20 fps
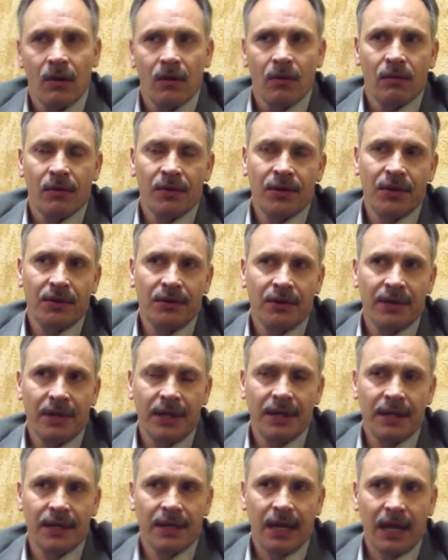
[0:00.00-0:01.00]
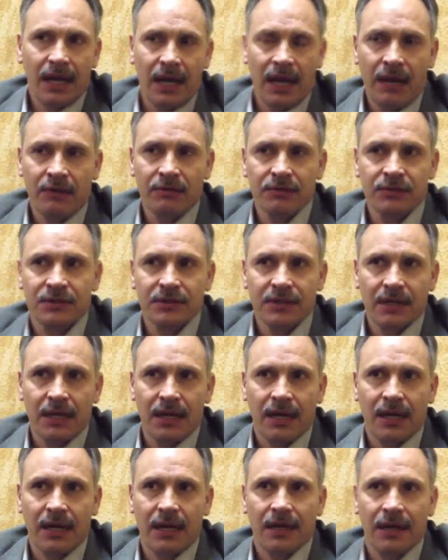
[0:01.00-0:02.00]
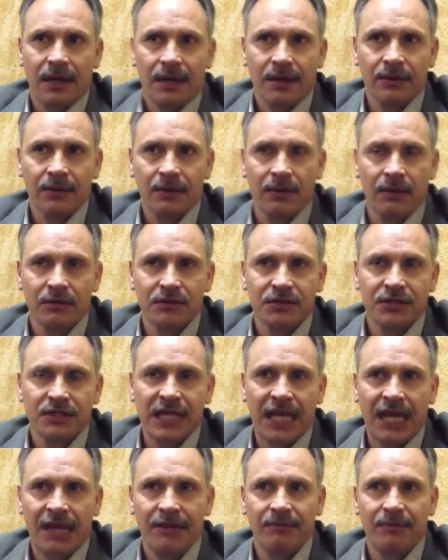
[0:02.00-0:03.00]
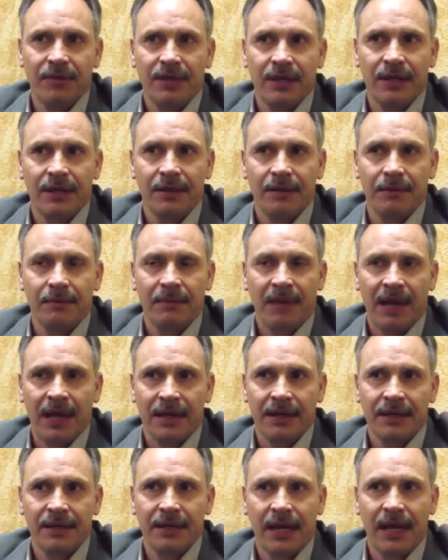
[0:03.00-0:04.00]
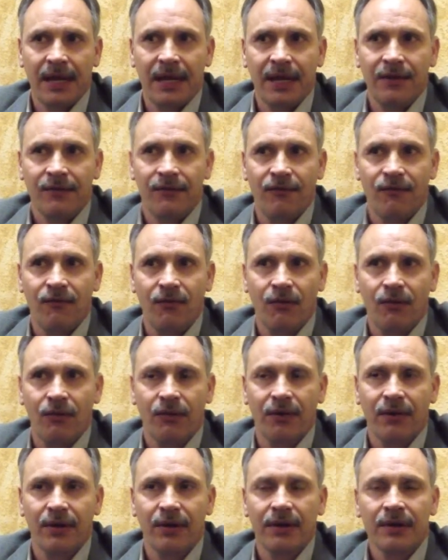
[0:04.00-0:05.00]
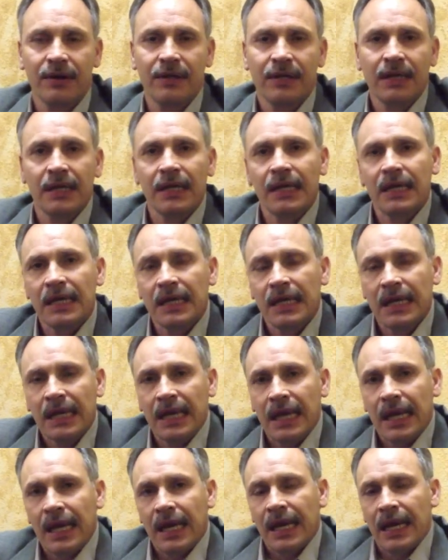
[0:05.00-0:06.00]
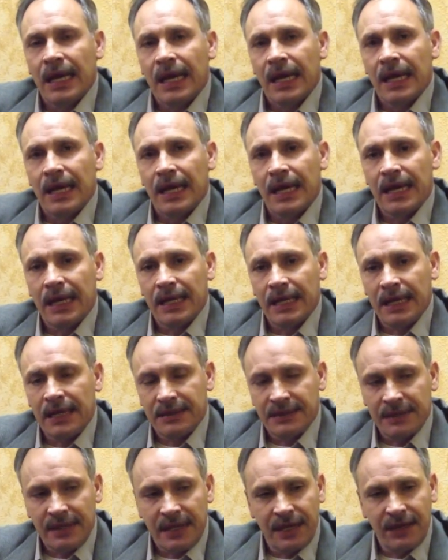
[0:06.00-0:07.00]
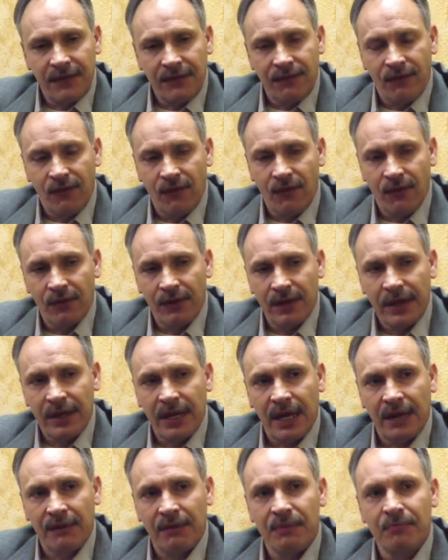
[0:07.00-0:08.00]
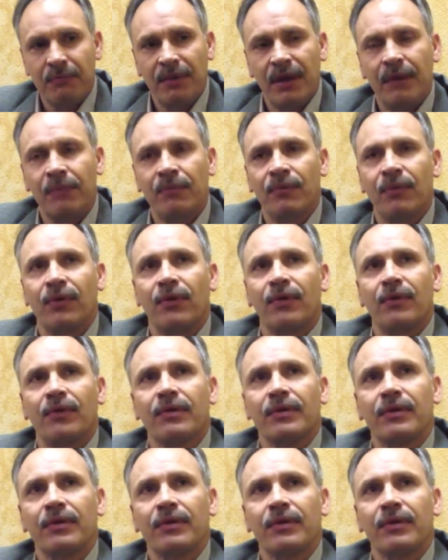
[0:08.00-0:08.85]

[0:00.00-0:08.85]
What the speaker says: Well, you know, I was the Lord saved me back in 1984, and I remember